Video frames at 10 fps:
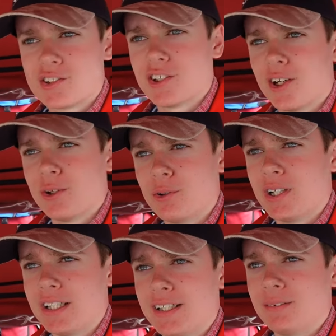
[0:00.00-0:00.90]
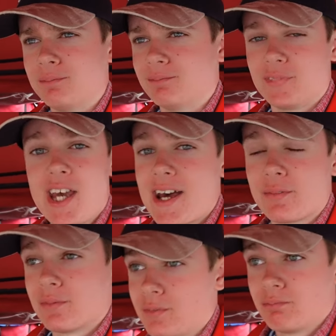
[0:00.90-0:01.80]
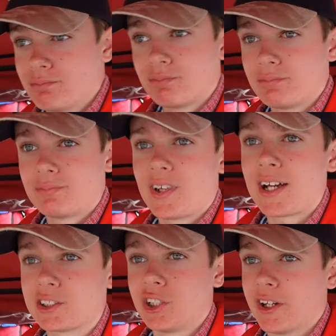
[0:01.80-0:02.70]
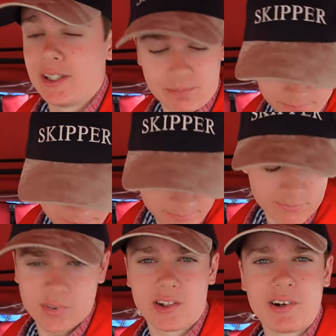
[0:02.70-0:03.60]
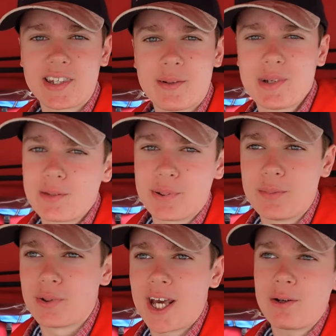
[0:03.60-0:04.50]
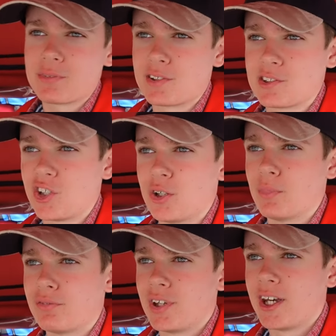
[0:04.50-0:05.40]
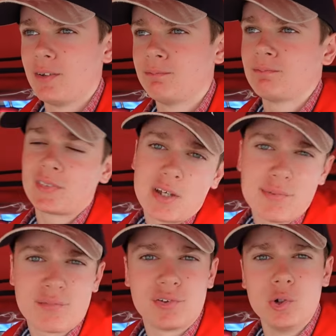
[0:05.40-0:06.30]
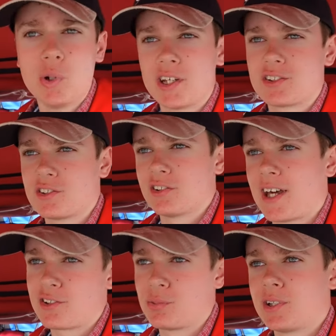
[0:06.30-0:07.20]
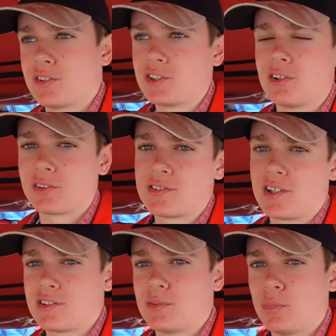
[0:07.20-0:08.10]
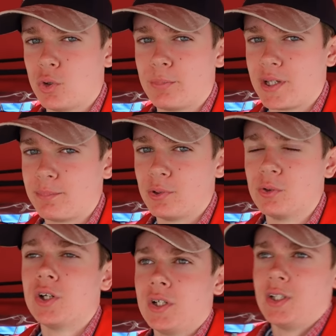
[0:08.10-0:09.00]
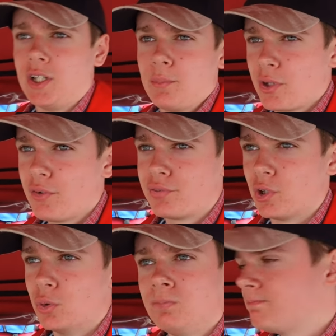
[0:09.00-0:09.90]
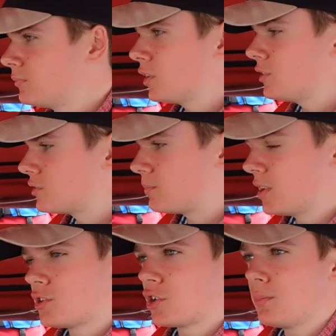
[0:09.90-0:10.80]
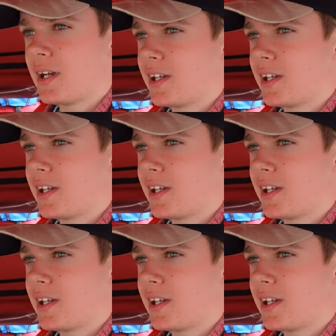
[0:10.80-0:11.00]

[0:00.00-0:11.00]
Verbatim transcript: So, uh, yeah, actually, there ain't that many people out this time of year. Give it a few weeks and that's when you start seeing some more people. But overall, been too